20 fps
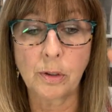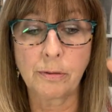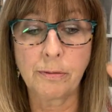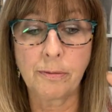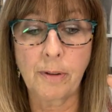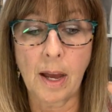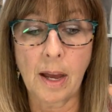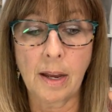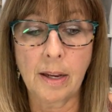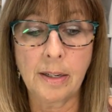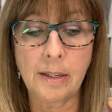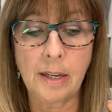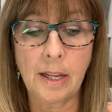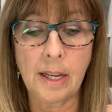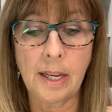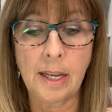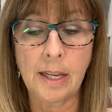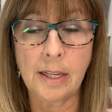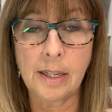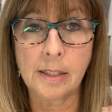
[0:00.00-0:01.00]
You'll find
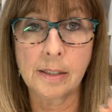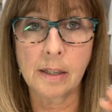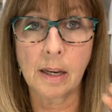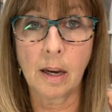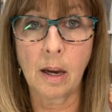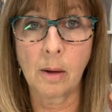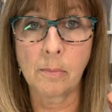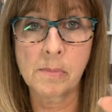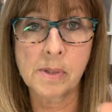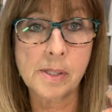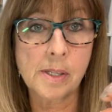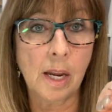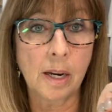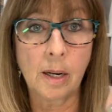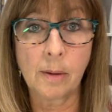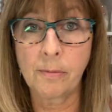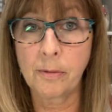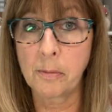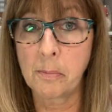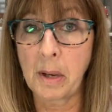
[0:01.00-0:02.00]
a
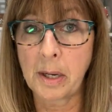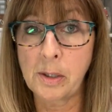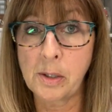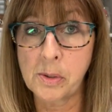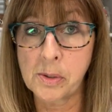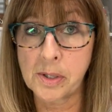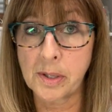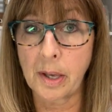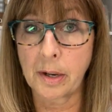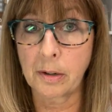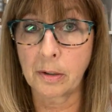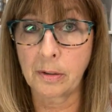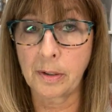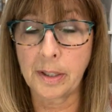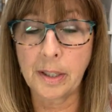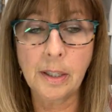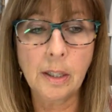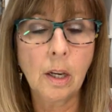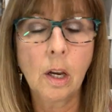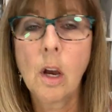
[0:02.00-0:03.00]
sign up for my newsletter
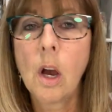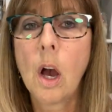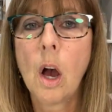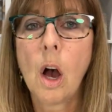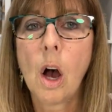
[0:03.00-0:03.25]
link.